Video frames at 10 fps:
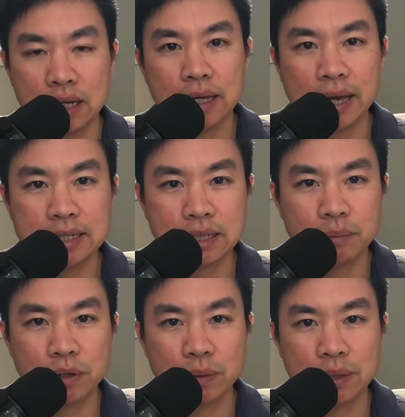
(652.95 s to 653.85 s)
Case
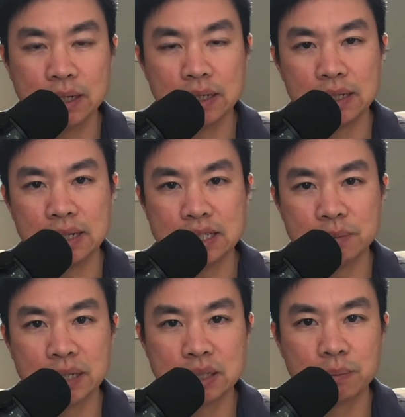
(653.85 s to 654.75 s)
number 3,
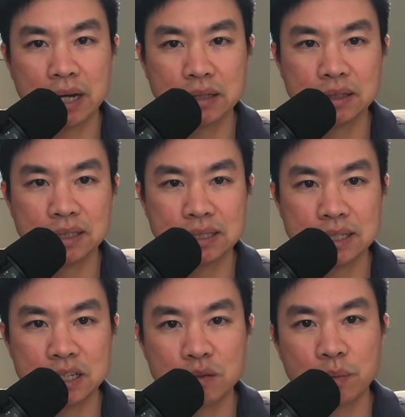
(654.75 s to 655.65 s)
isthmic
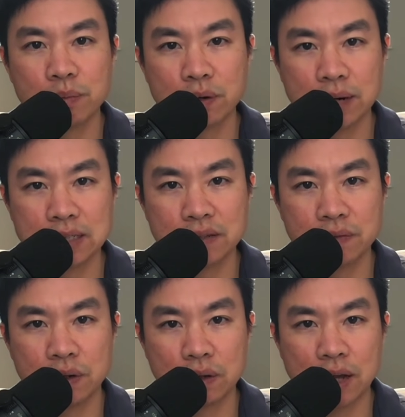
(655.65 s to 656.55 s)
spondylolisthesis with progressive
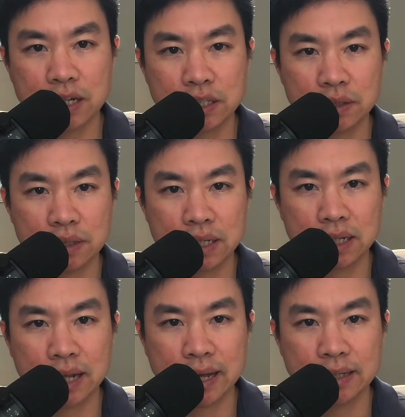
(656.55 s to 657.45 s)
neurological
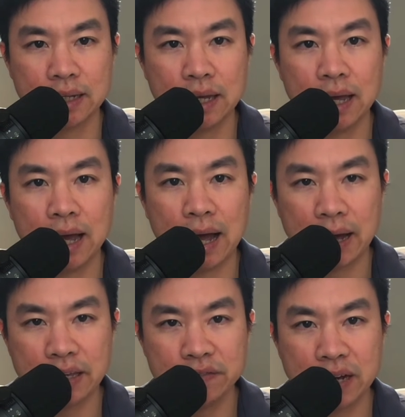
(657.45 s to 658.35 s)
decline.
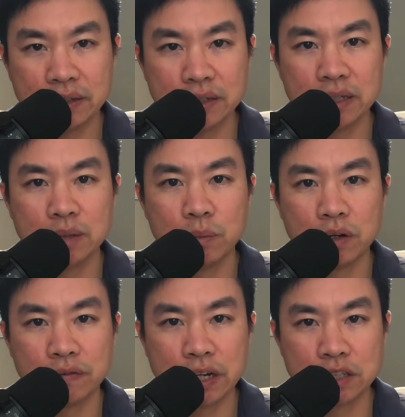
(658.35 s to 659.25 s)
I evaluated a
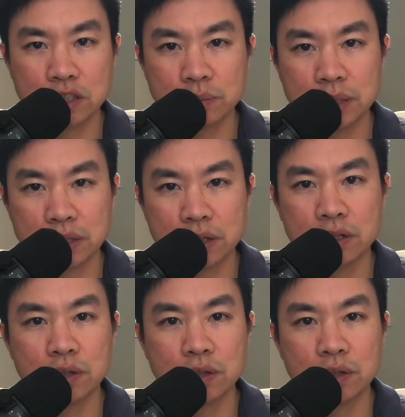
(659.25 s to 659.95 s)
motivational speaker